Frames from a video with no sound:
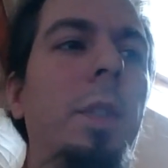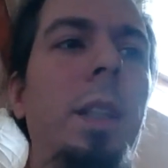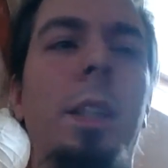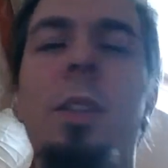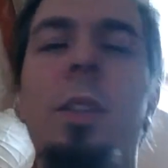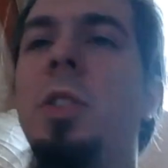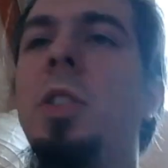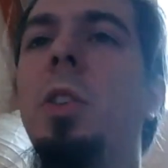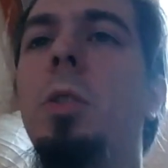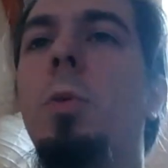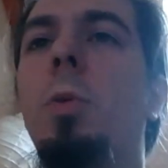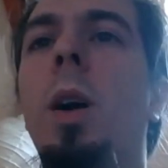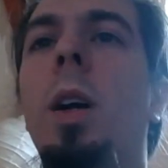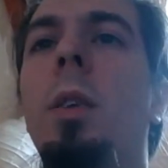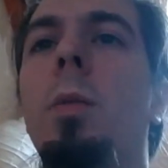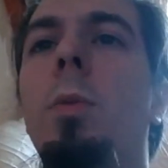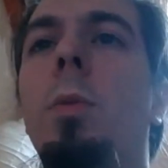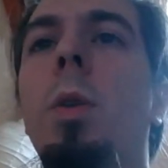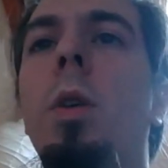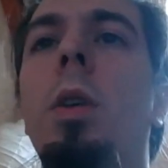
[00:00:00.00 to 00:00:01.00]
it doesn't
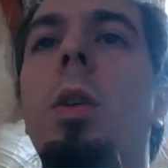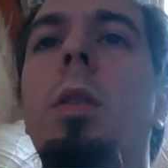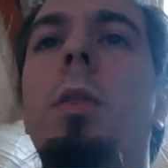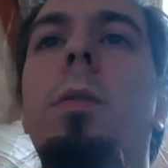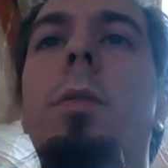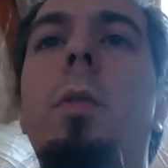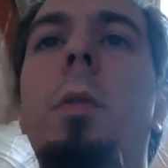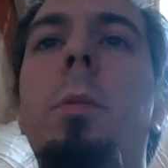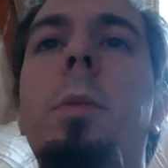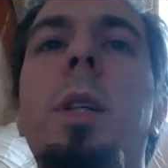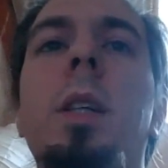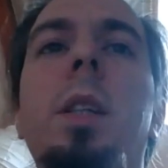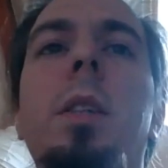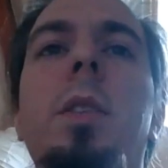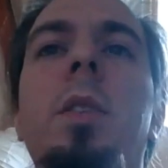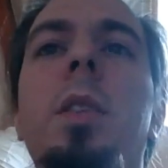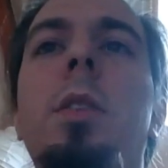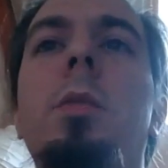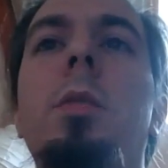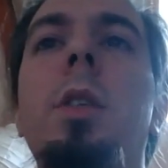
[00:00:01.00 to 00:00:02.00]
quite work from a
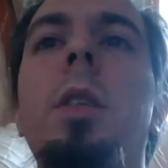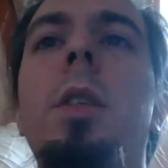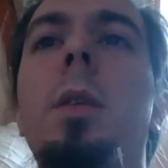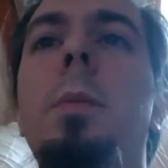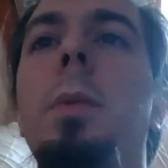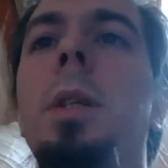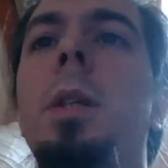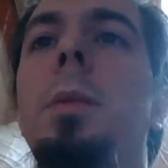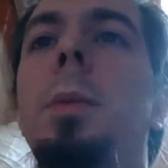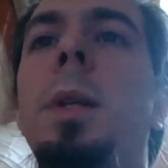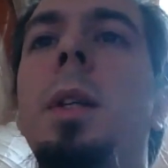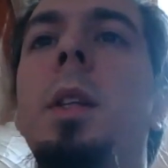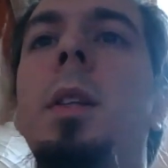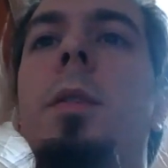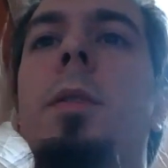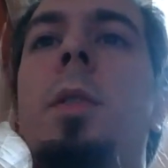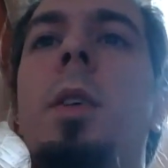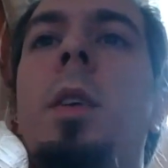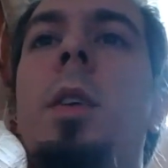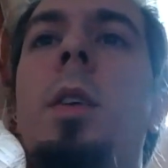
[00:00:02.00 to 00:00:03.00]
security perspective.